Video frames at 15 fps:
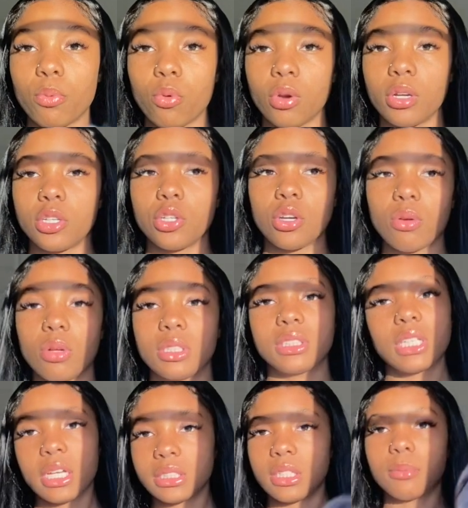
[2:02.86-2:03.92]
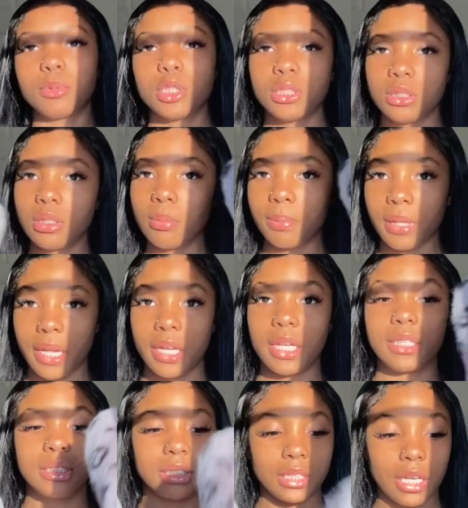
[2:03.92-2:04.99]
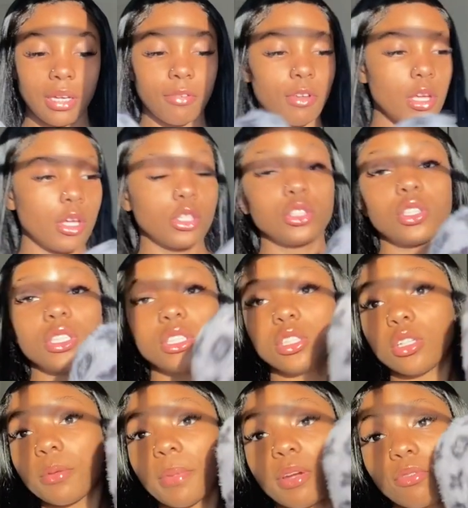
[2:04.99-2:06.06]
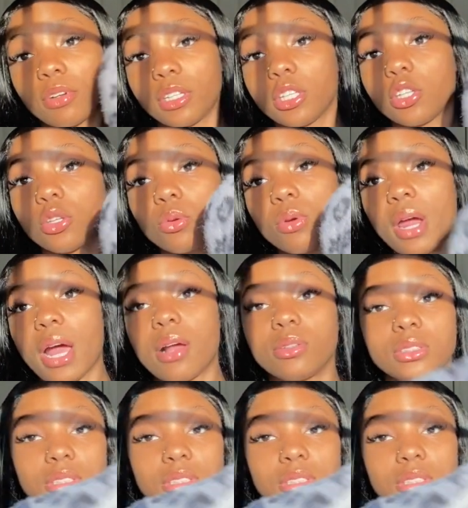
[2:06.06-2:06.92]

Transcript: or you know a size up just to play it safe so these are my really cute house